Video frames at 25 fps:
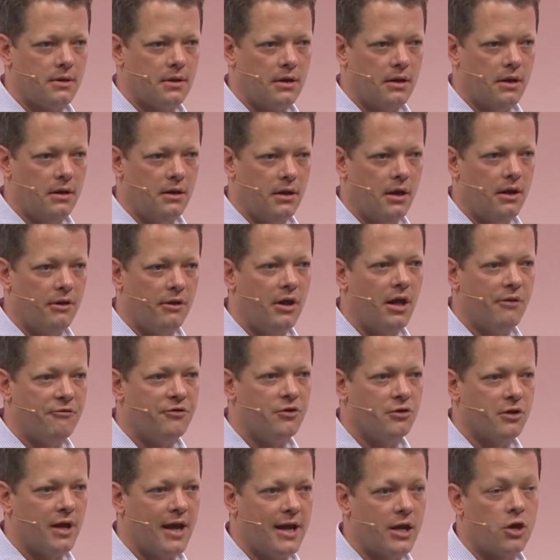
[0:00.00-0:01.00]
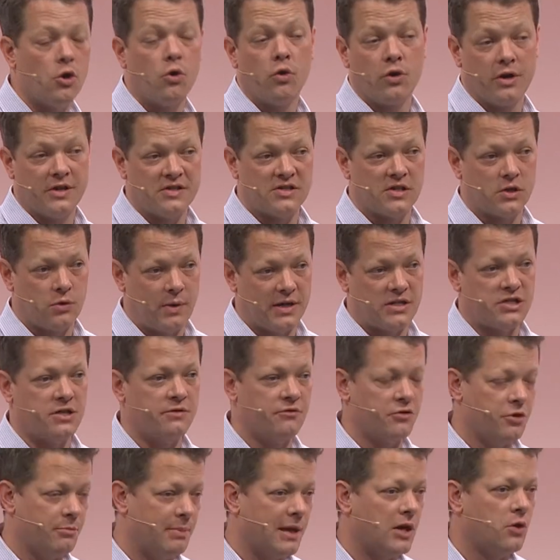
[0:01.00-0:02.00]
uh, if you like, or it's a question
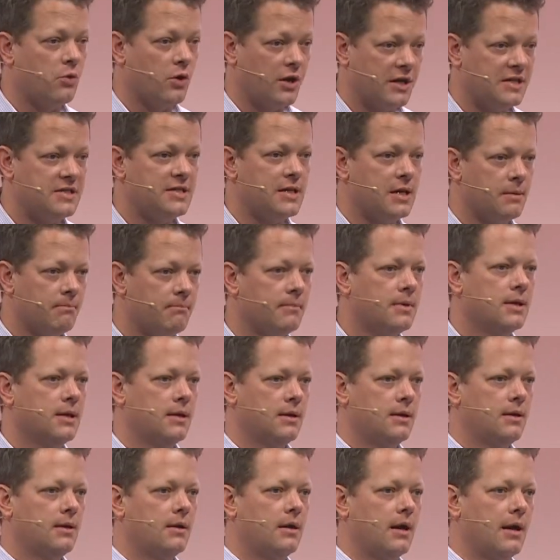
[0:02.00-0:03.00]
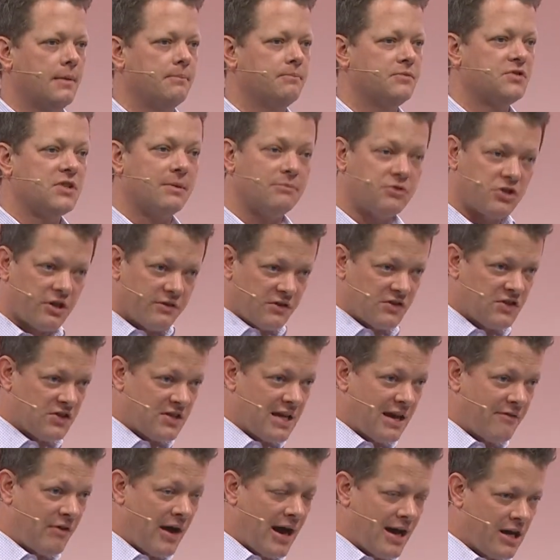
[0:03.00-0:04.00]
for the BigQuery team. Um, okay. Um, some Thank services
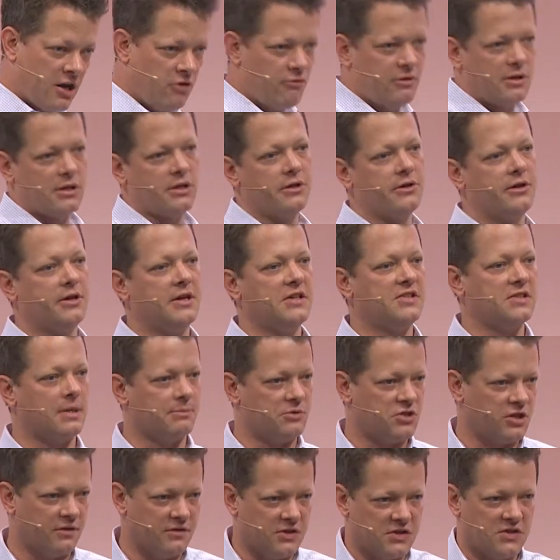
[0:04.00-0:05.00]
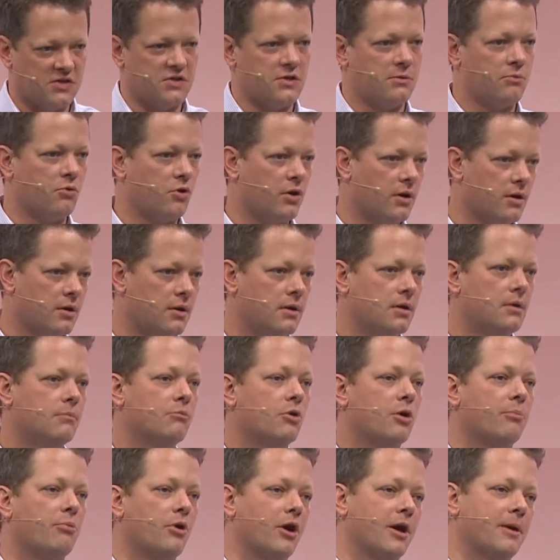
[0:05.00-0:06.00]
you. have high granularity, some services are more,
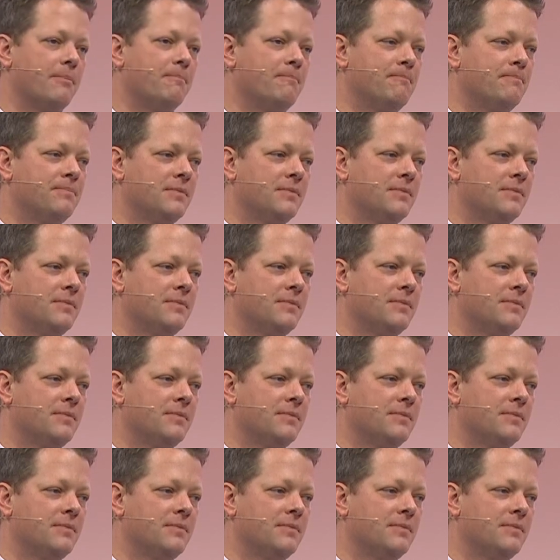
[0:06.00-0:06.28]
more broad.